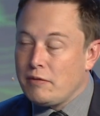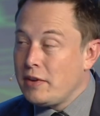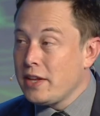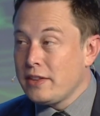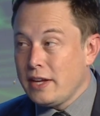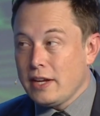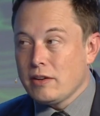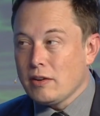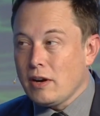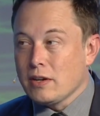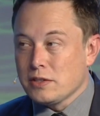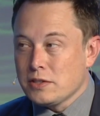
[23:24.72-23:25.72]
a
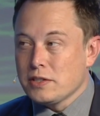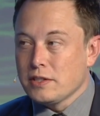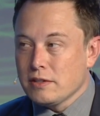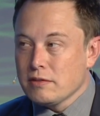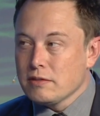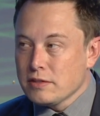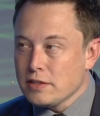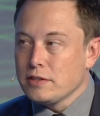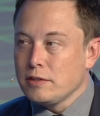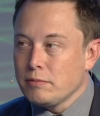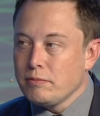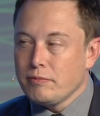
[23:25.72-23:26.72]
methane oxygen
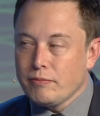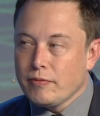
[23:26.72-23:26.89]
system.